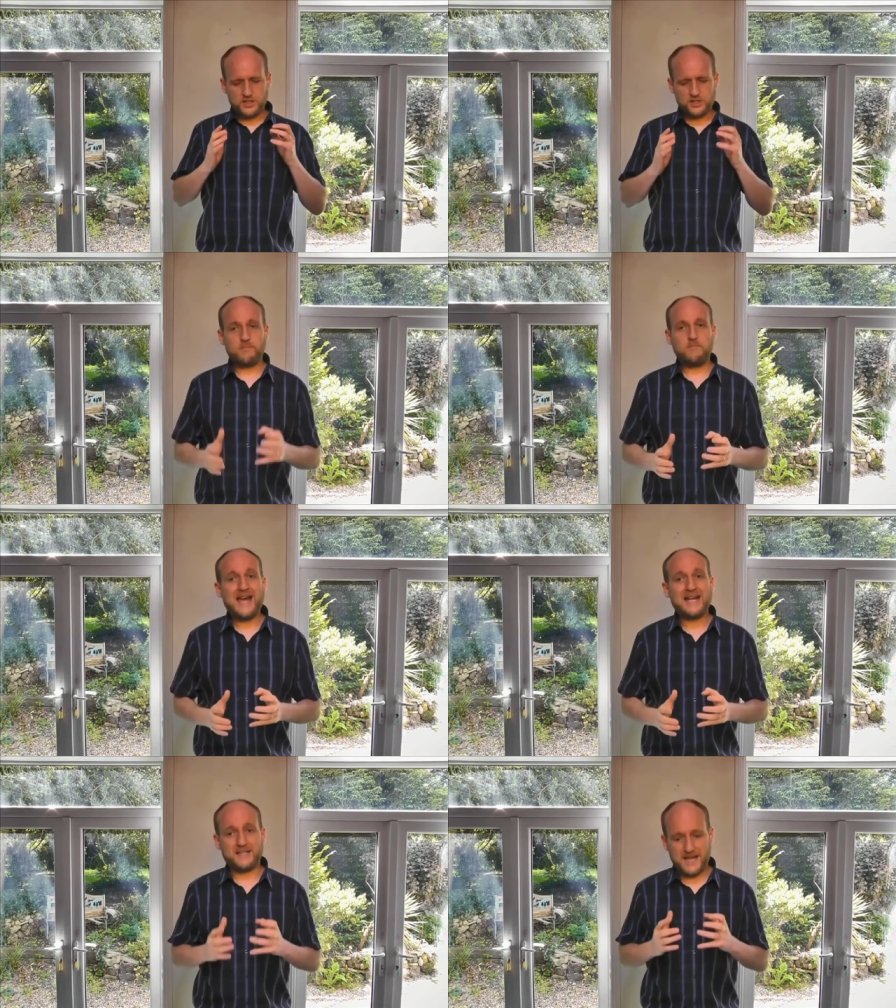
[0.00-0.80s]
Some
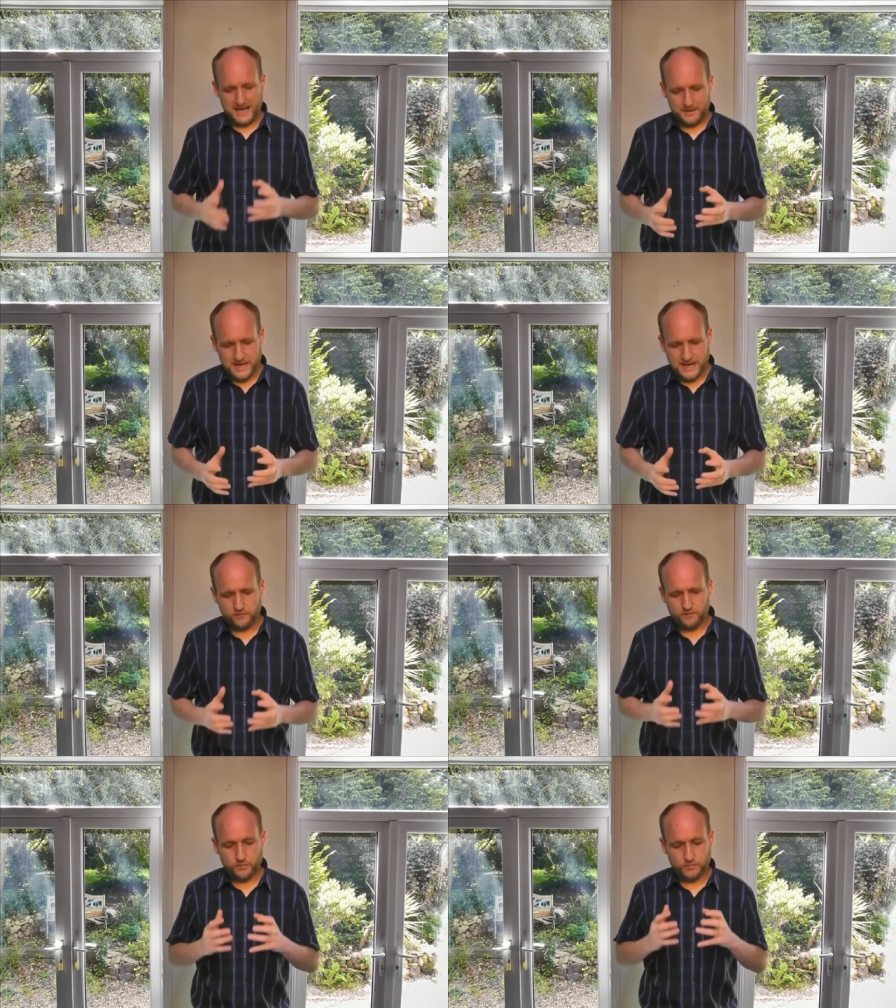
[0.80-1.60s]
men came
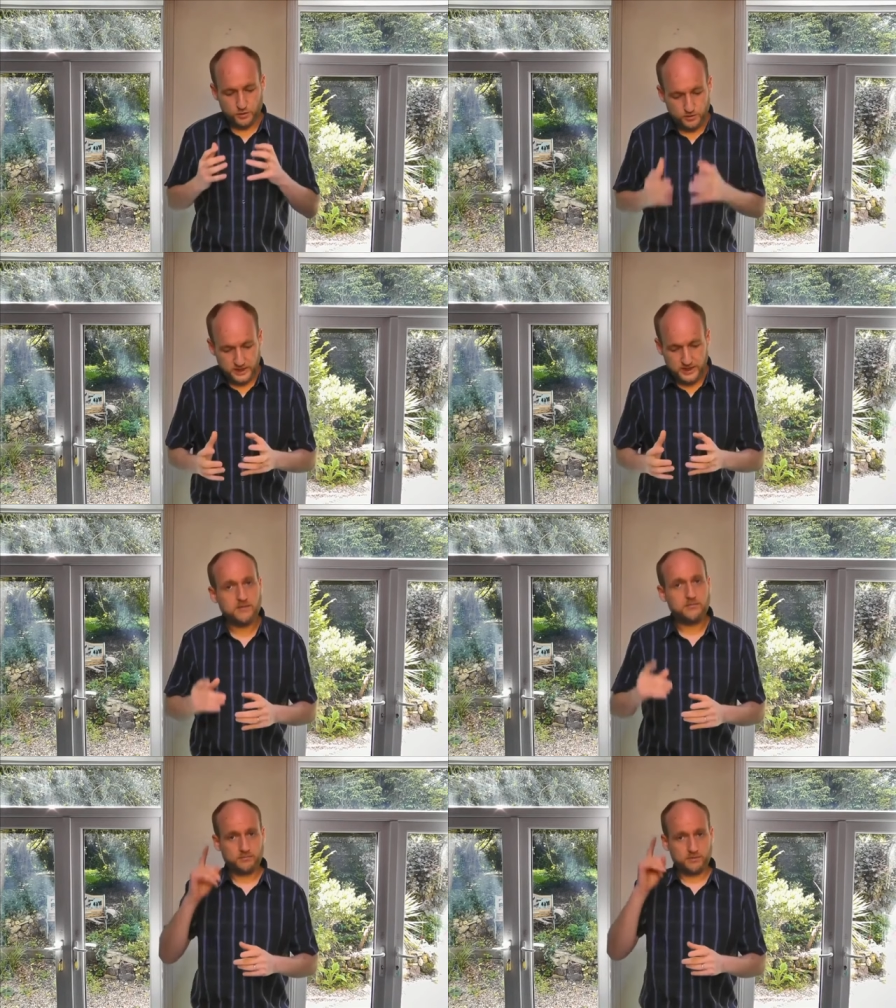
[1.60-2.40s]
down from
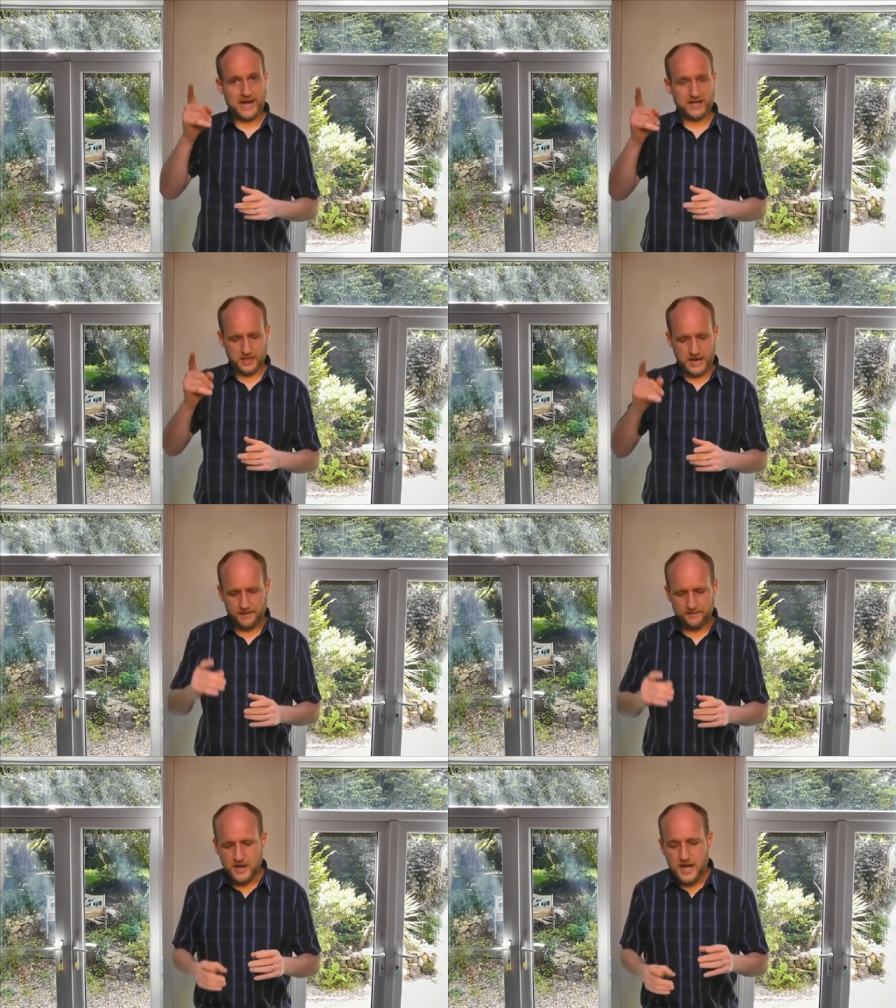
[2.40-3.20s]
Judea, catch
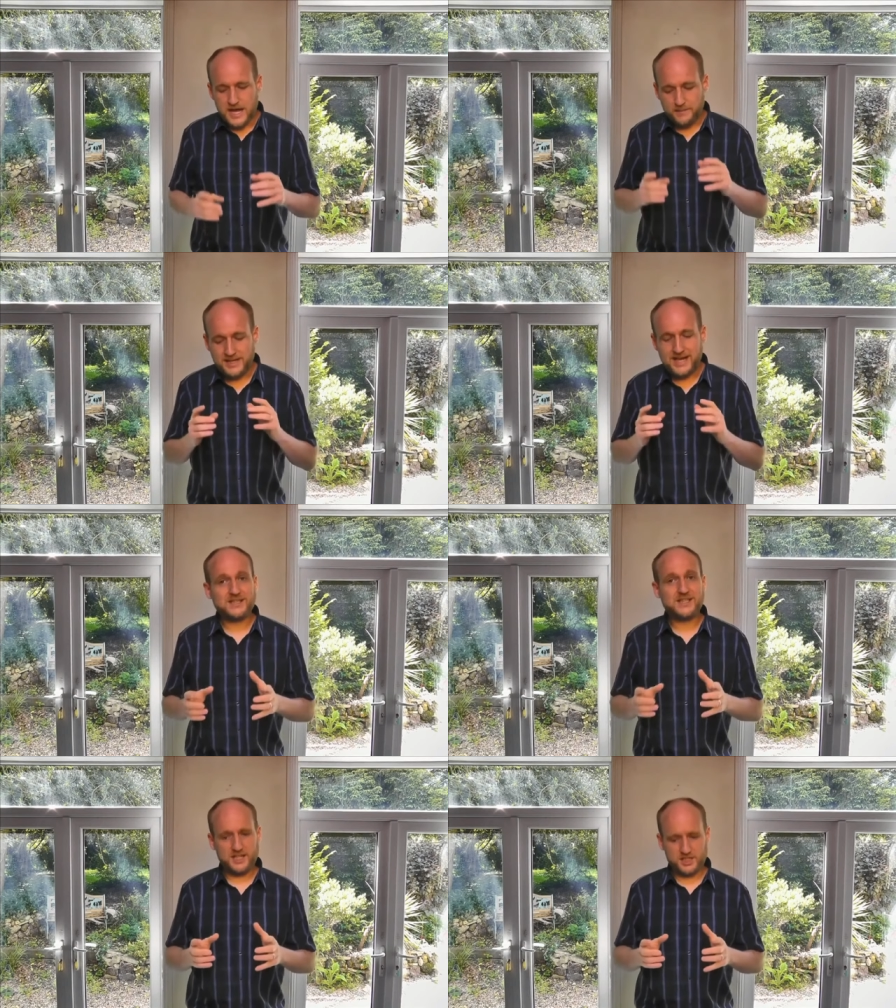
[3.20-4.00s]
that, and
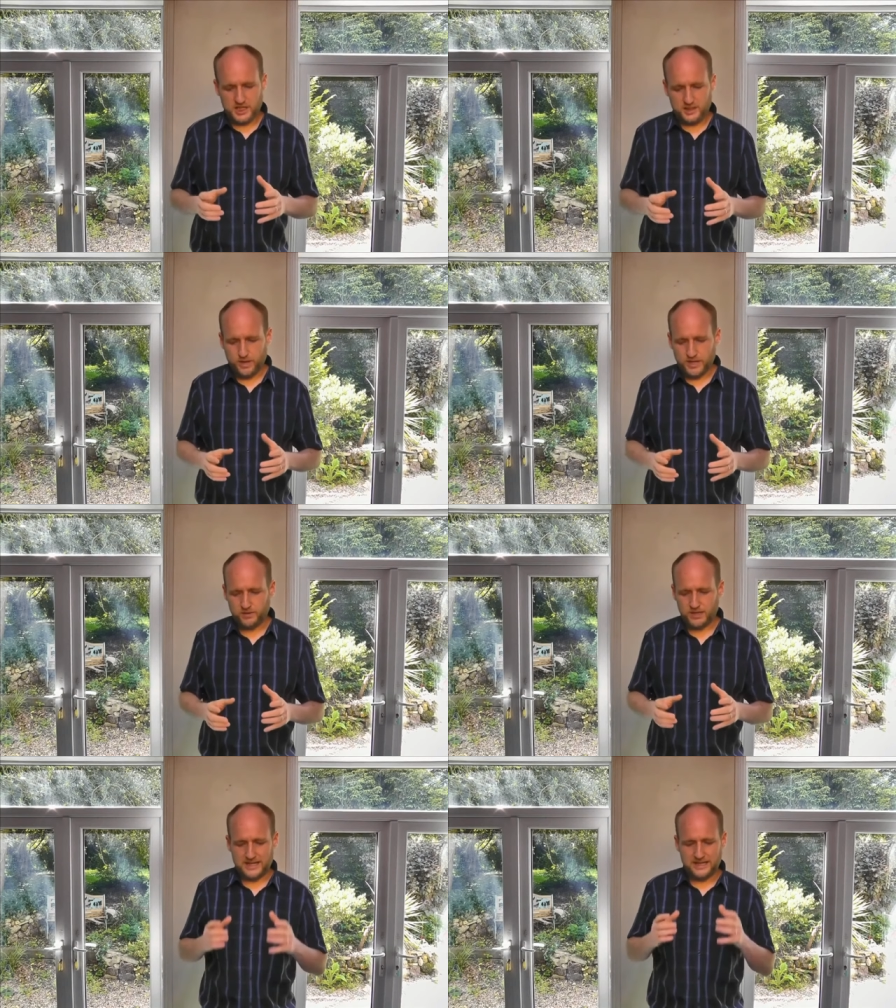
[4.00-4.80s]
began teaching the
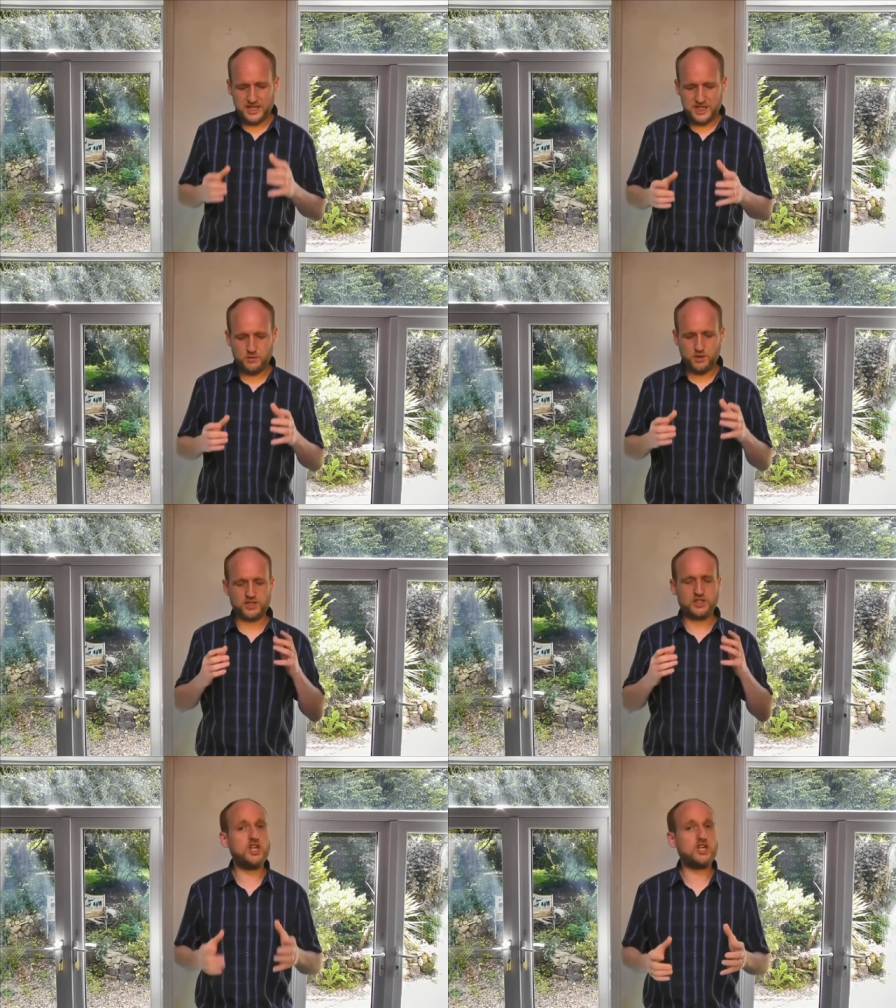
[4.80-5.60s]
brethren, unless you
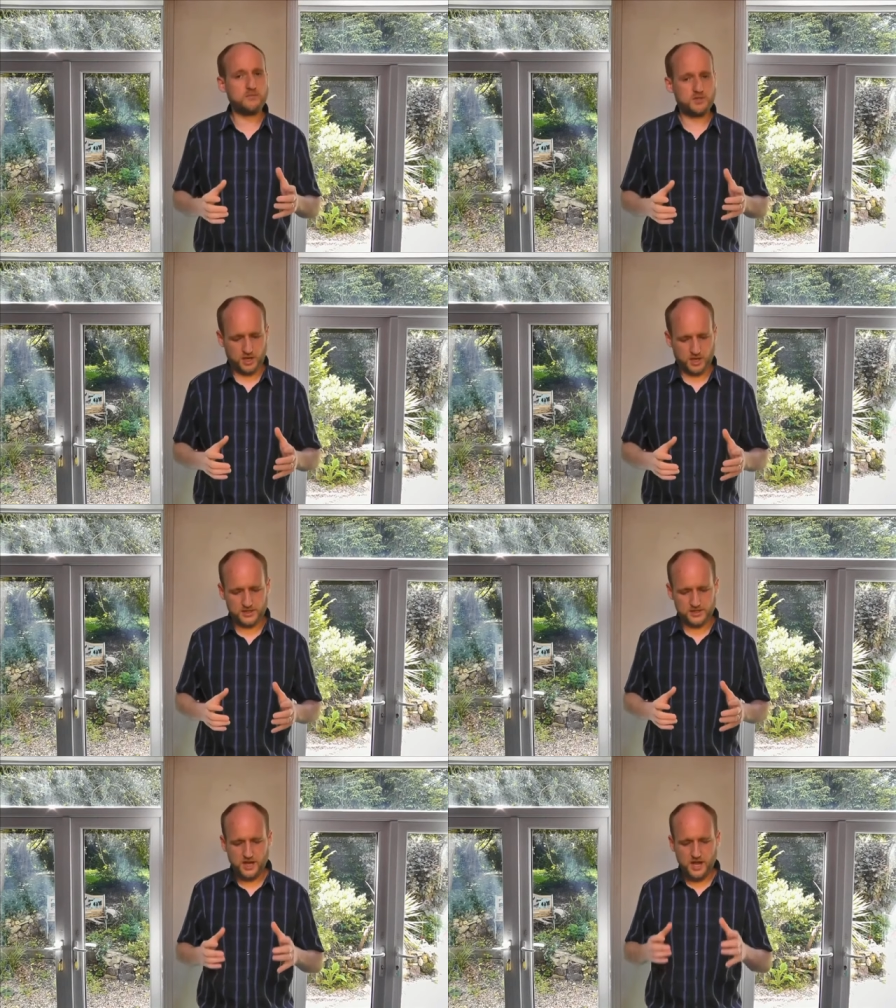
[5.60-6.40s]
are
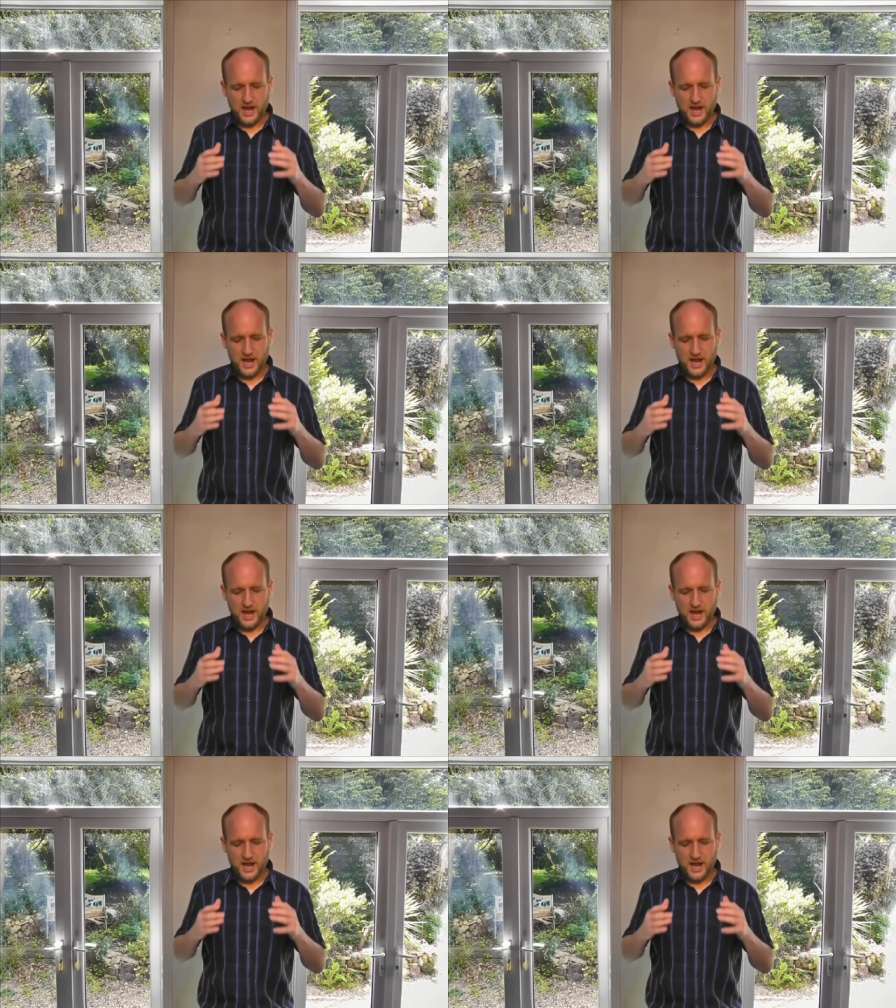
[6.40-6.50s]
circumcised,